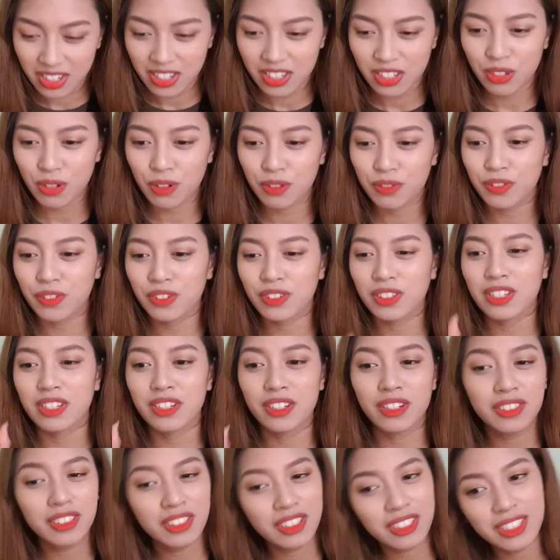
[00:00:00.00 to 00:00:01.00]
So for the
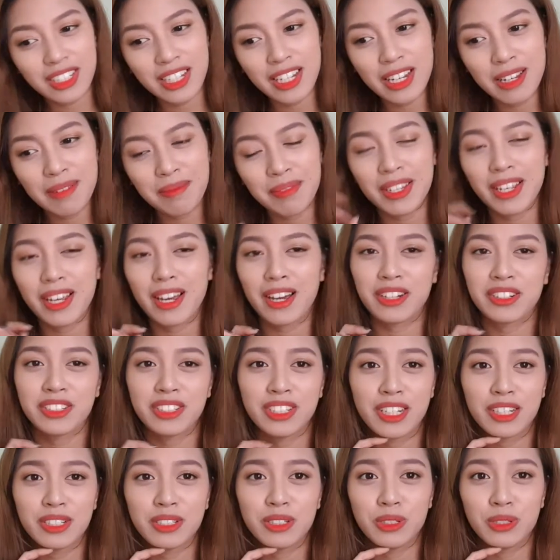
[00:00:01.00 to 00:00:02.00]
younger team, they
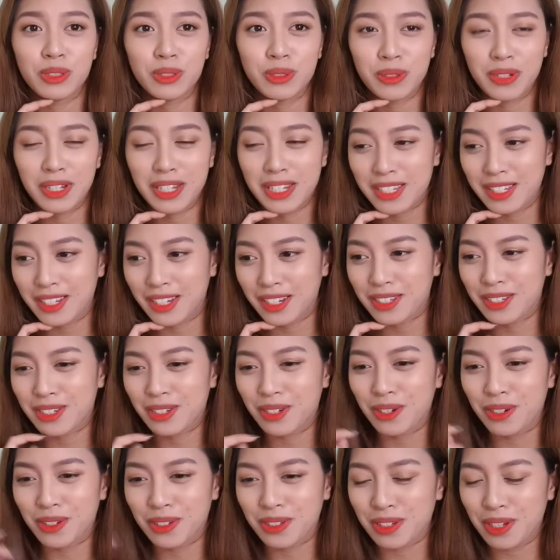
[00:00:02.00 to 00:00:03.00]
actually had to do a sexy
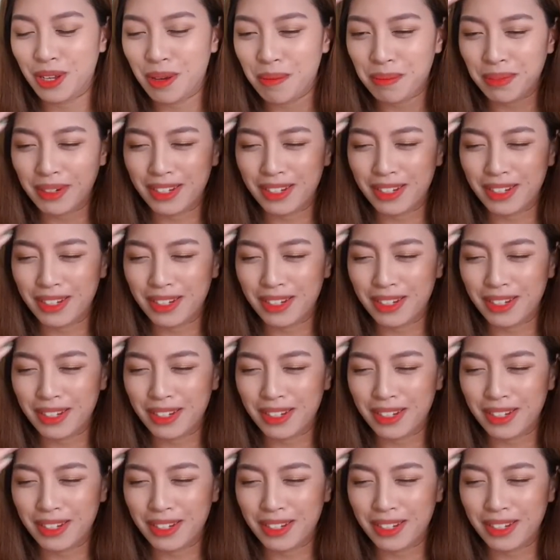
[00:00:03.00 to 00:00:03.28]
concept,